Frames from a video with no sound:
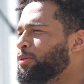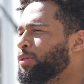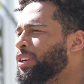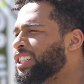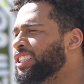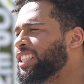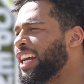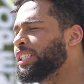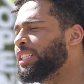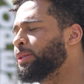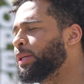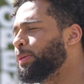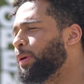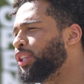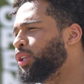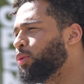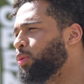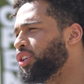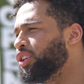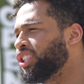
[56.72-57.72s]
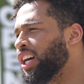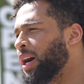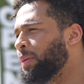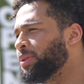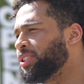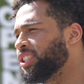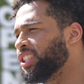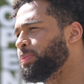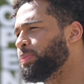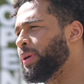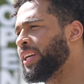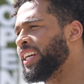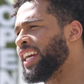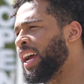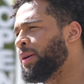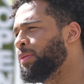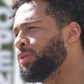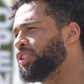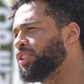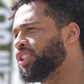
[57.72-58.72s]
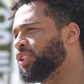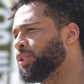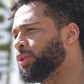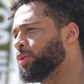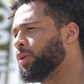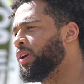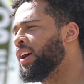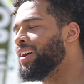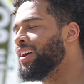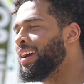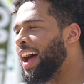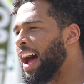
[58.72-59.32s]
really excites me about the woodshop is just being able to